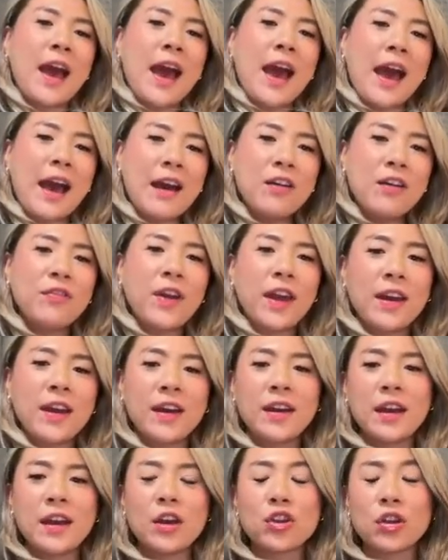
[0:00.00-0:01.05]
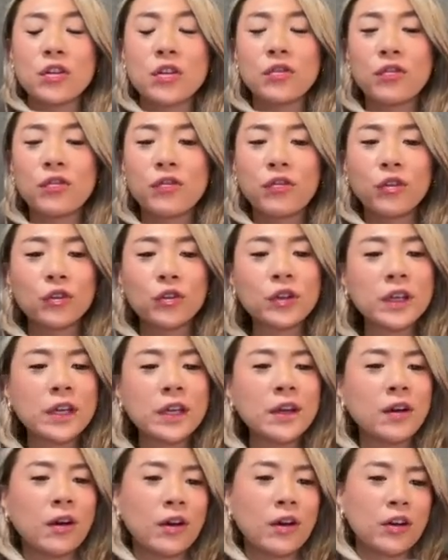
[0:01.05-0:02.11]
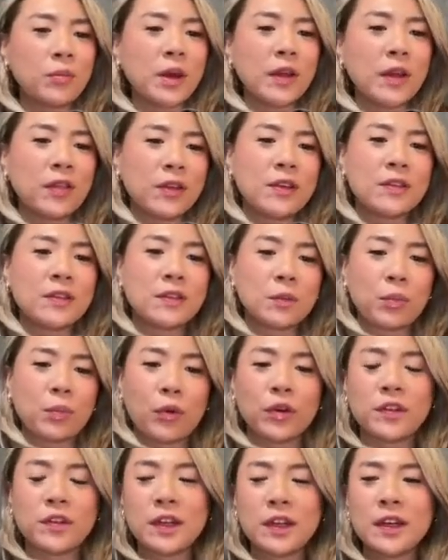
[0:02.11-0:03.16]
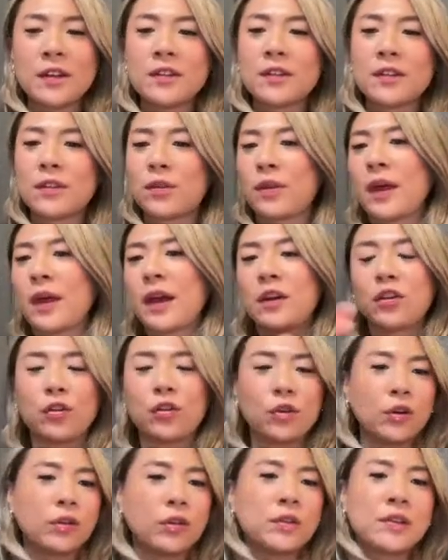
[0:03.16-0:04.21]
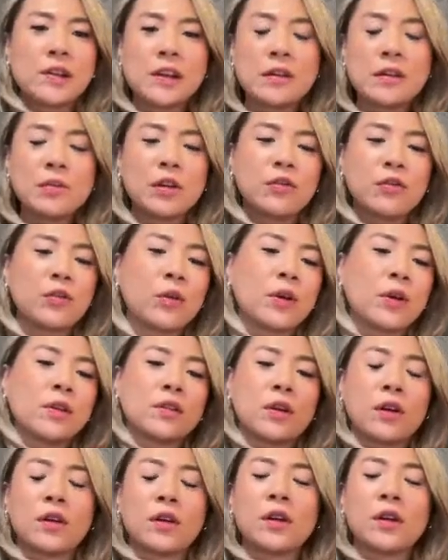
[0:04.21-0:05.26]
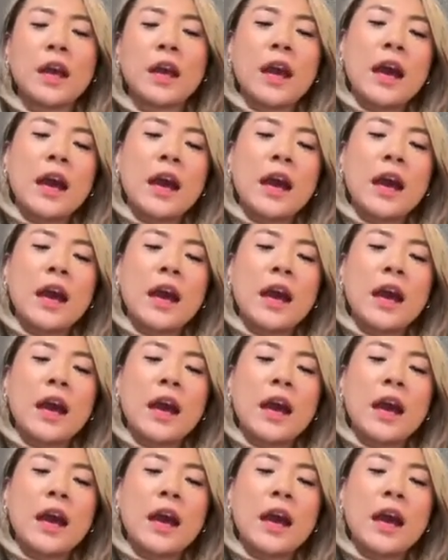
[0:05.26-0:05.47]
Have AI agent fully automate these support tickets so that your team can focus on